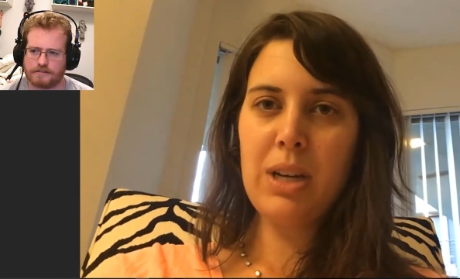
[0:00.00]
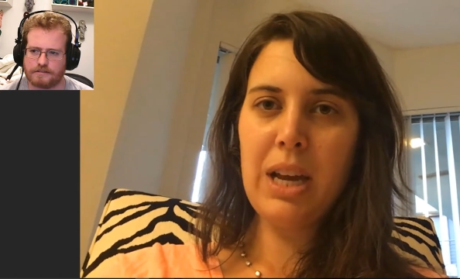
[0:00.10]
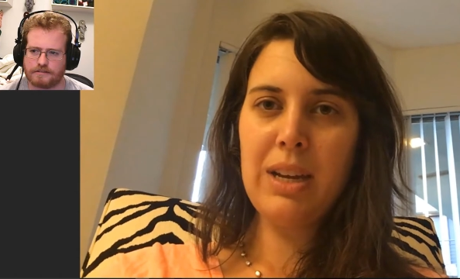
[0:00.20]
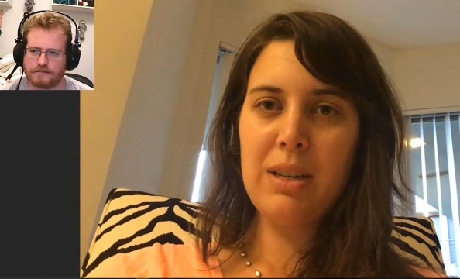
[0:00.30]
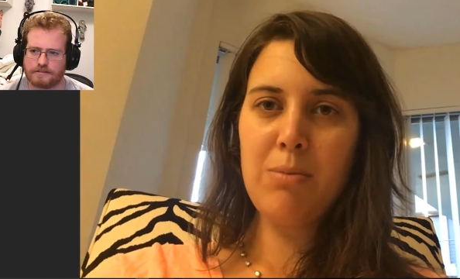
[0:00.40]

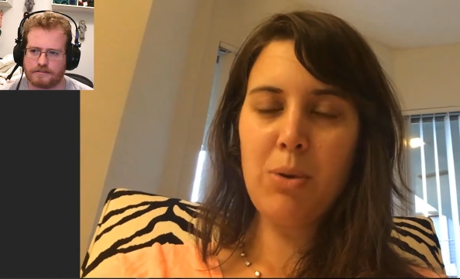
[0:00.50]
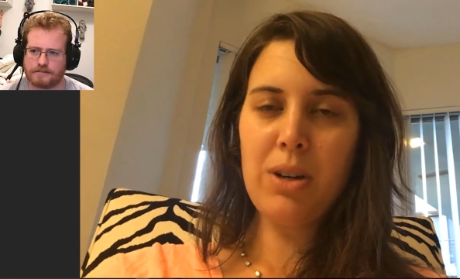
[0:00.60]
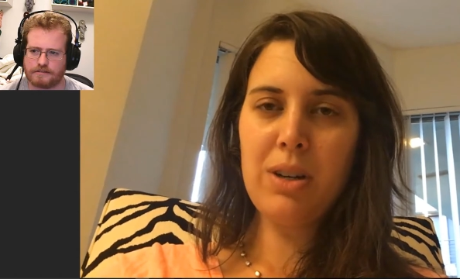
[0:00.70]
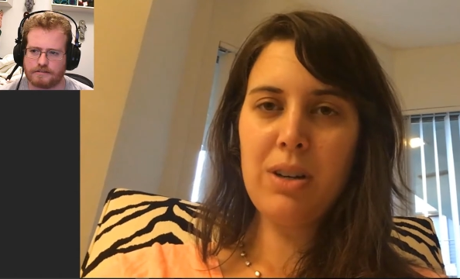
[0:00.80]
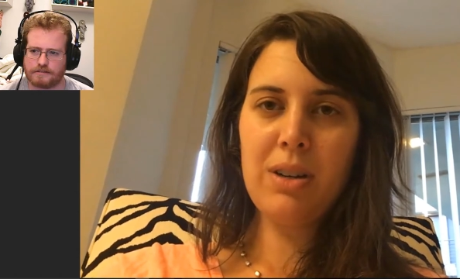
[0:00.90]

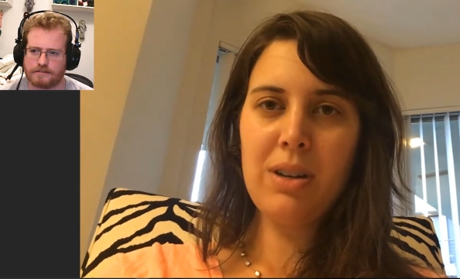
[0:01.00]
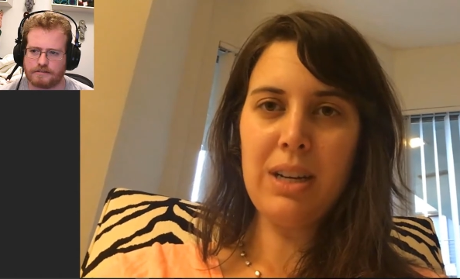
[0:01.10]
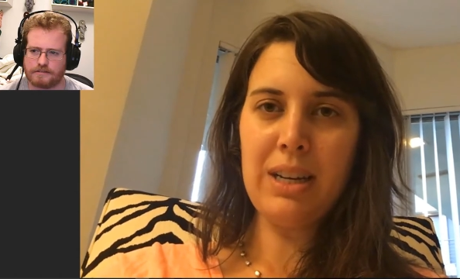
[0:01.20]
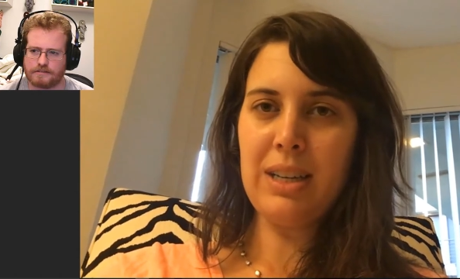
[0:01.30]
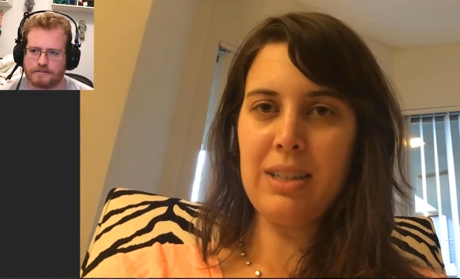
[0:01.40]
Speaker 1: embroider
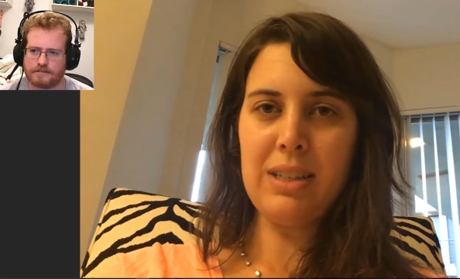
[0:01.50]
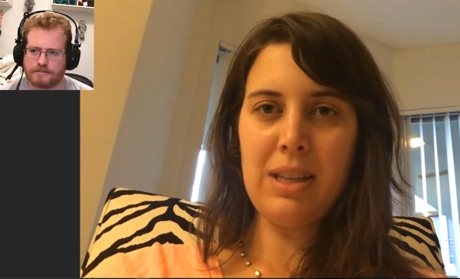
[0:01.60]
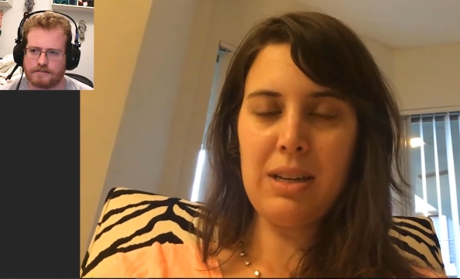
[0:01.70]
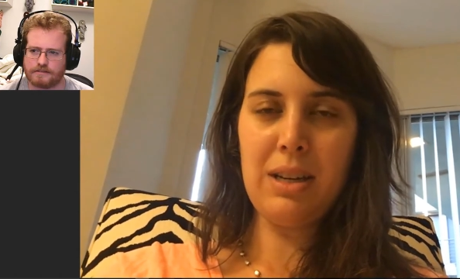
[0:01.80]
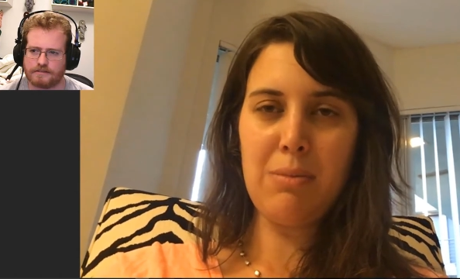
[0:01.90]
and then can
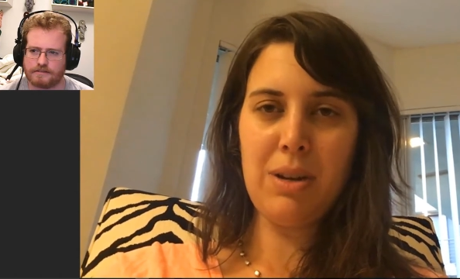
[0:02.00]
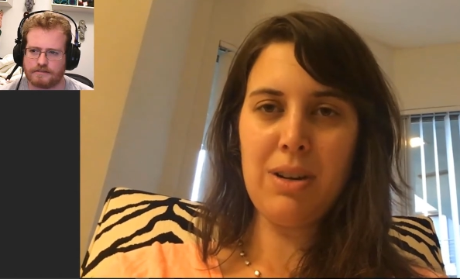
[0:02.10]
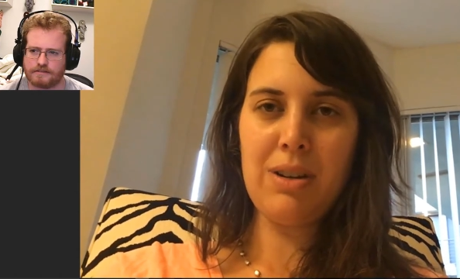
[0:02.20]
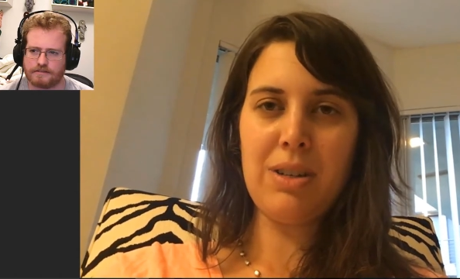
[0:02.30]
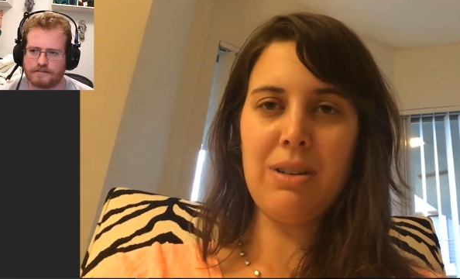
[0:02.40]
pin onto your
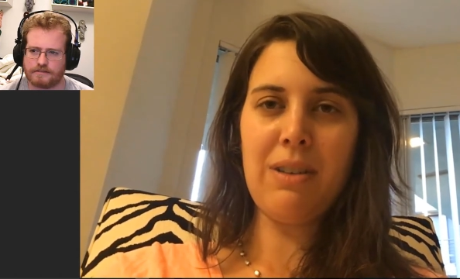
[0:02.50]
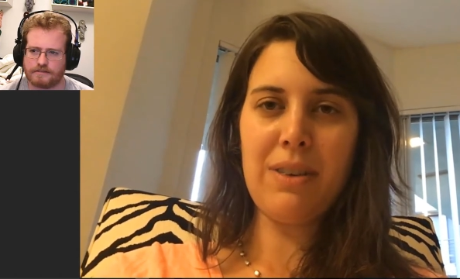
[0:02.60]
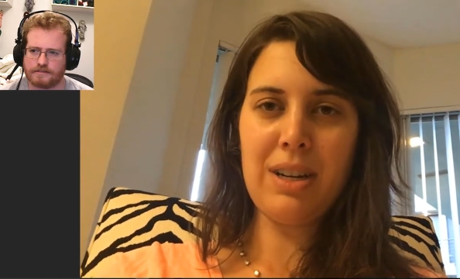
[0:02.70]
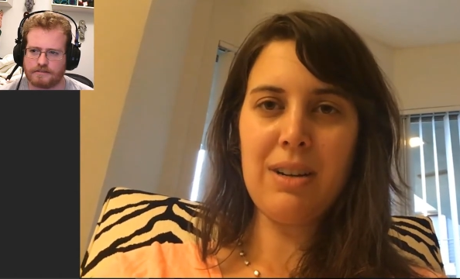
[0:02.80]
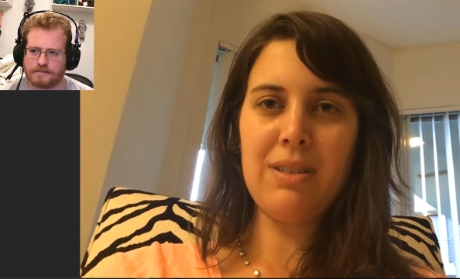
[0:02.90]
advent
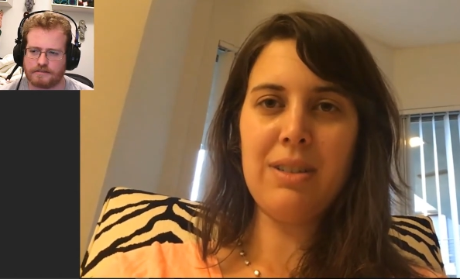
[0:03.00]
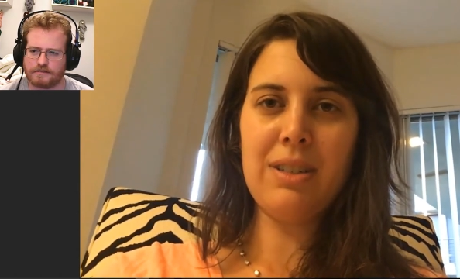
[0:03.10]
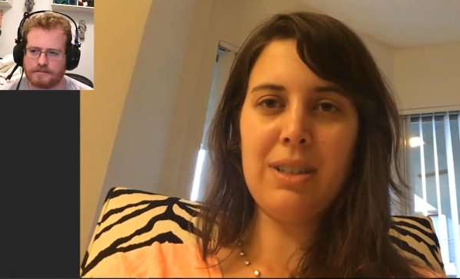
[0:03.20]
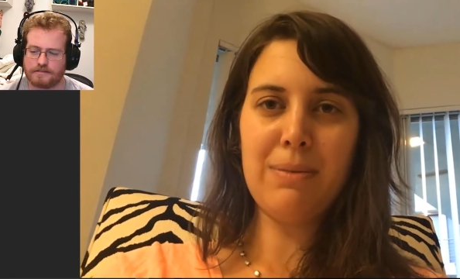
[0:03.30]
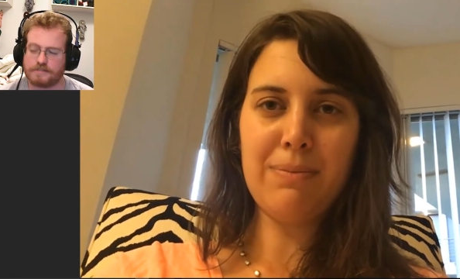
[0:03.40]
calendar.
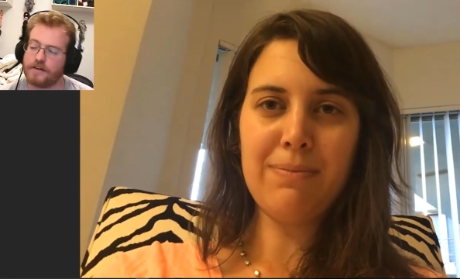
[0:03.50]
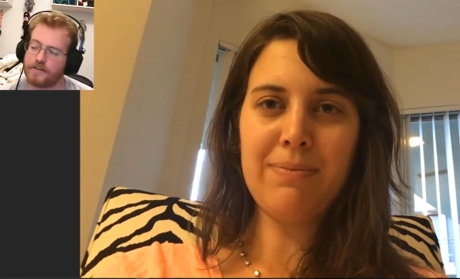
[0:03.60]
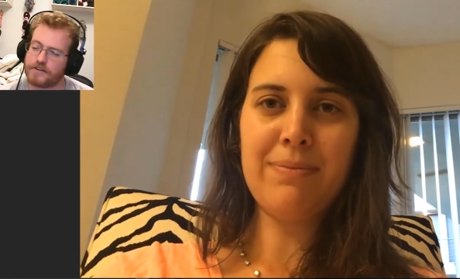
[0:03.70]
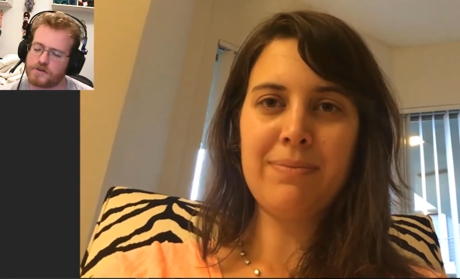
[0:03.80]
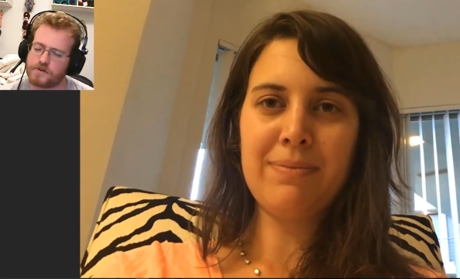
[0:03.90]
Oh, that's
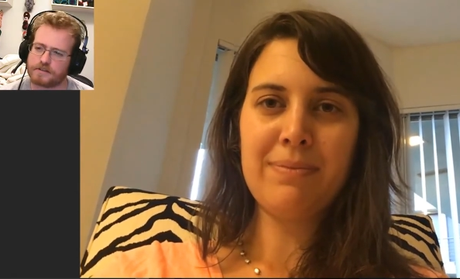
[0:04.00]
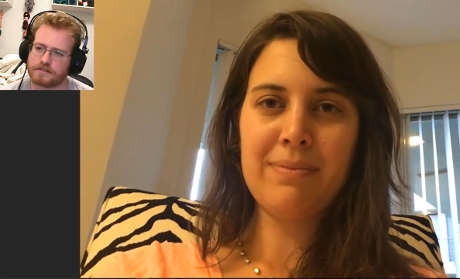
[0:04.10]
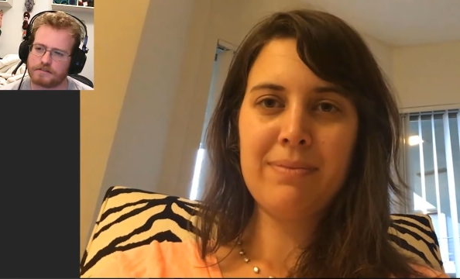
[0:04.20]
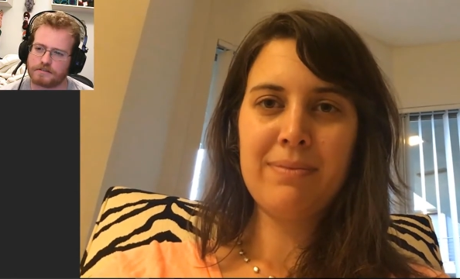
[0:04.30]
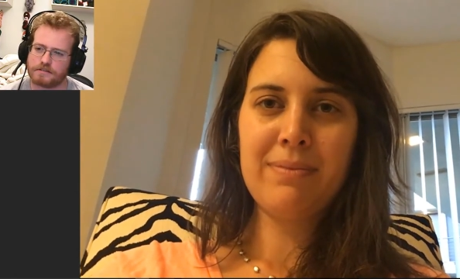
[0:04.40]
Speaker 2: cool.
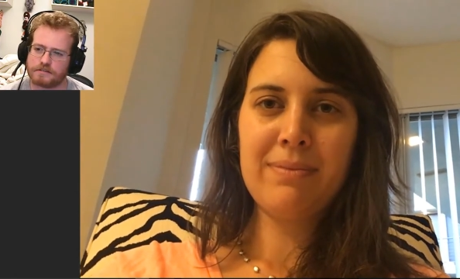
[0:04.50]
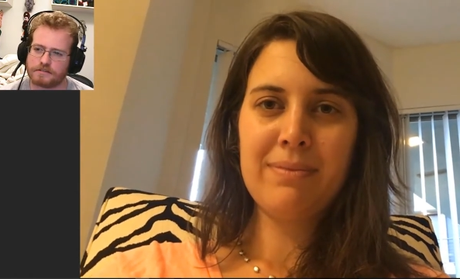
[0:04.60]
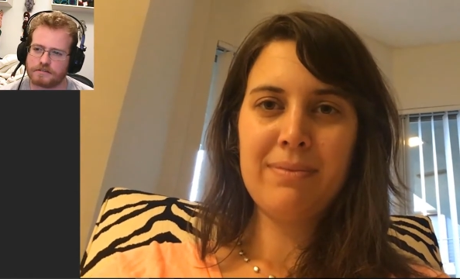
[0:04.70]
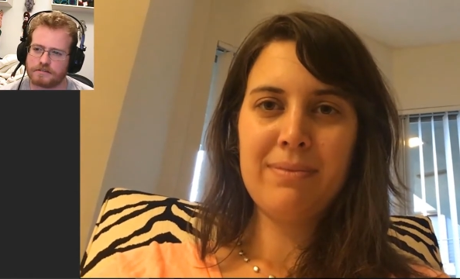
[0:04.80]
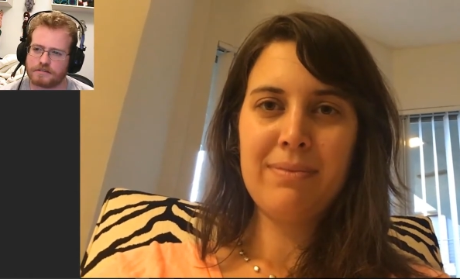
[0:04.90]

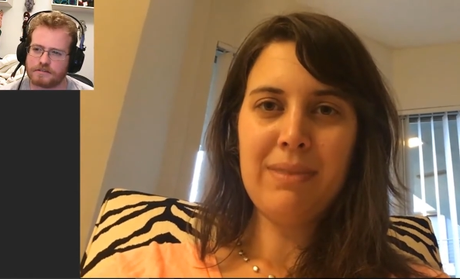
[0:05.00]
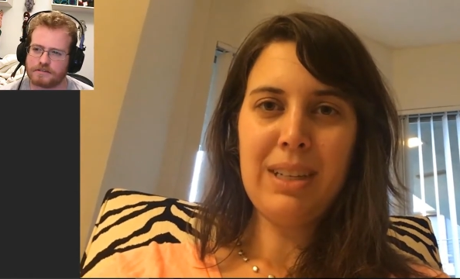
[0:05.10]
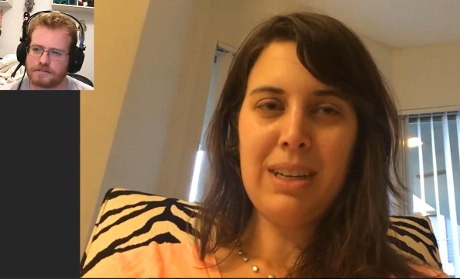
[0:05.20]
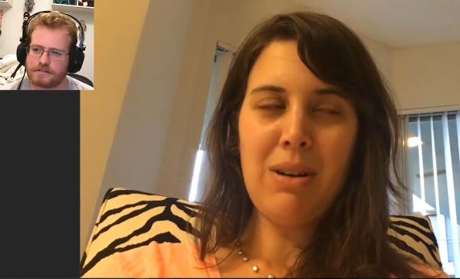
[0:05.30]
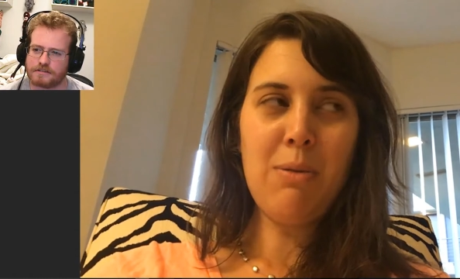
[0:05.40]

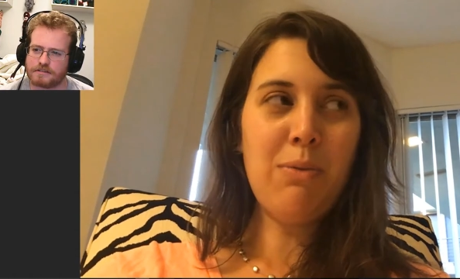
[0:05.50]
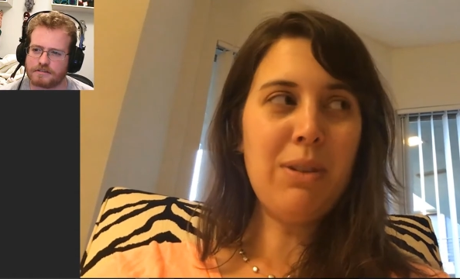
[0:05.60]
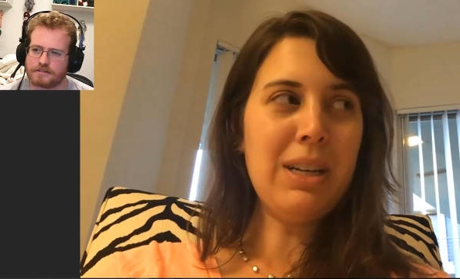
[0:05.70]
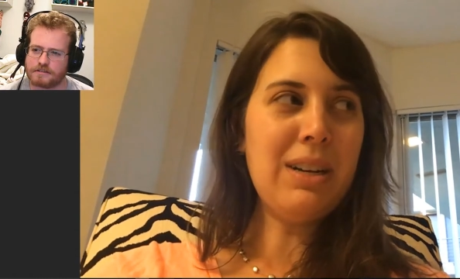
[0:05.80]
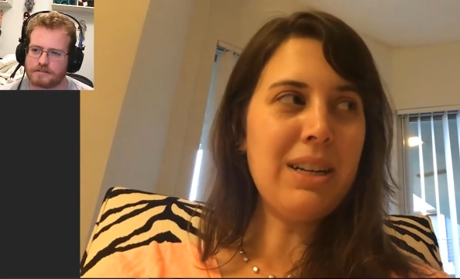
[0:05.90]
Speaker 1: Hopefully I'll get
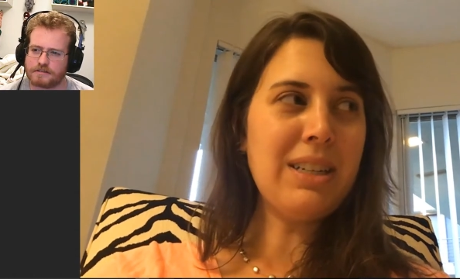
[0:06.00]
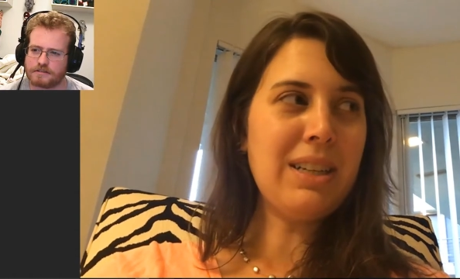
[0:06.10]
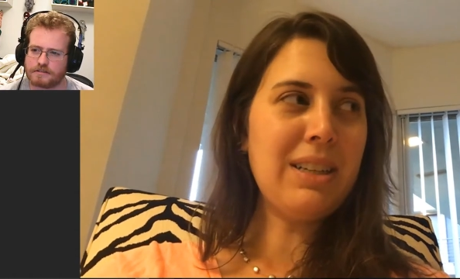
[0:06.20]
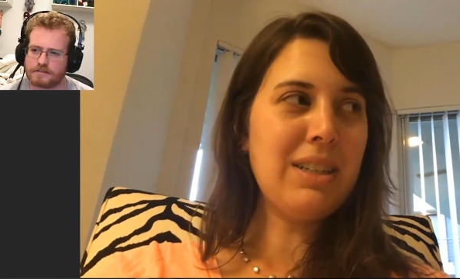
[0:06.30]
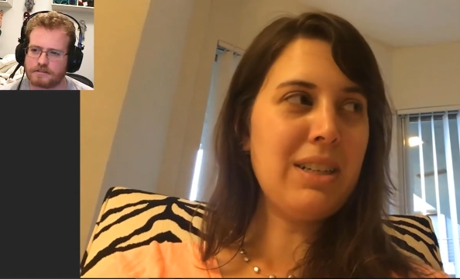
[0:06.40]
it done this
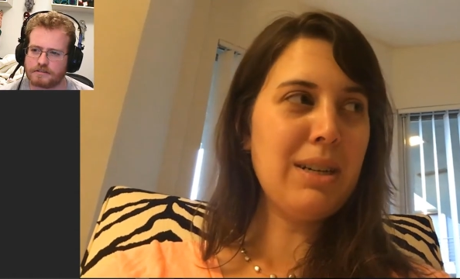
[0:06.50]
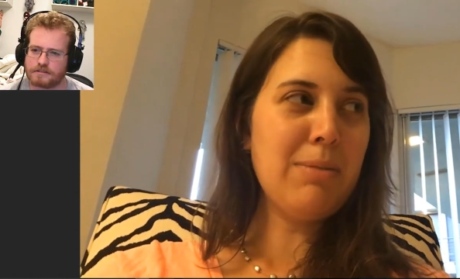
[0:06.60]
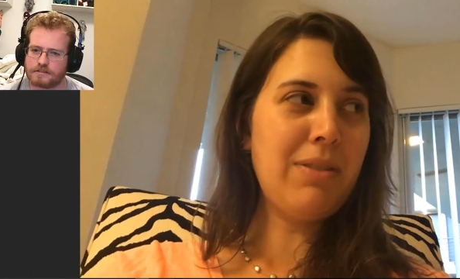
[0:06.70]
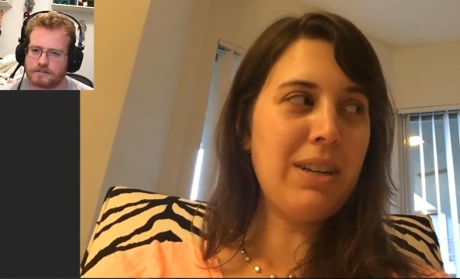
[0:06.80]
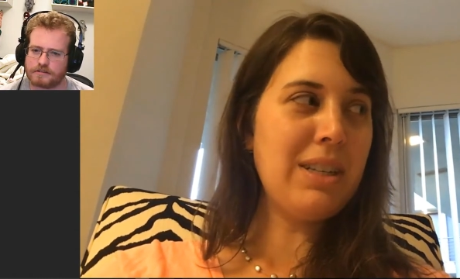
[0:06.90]
year, but if I
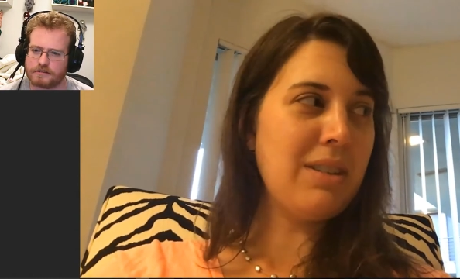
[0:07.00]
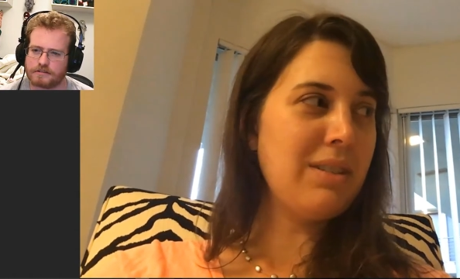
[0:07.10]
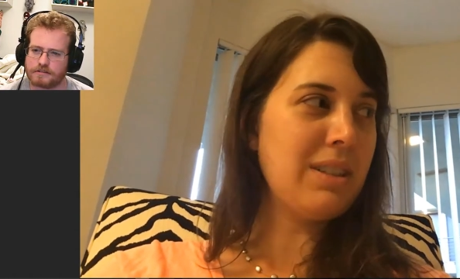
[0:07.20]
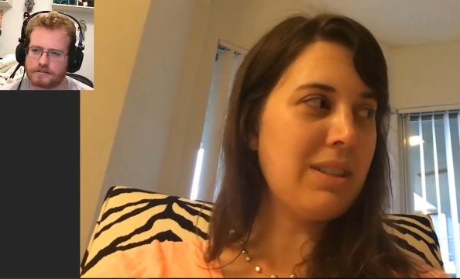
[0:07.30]
don't, there's always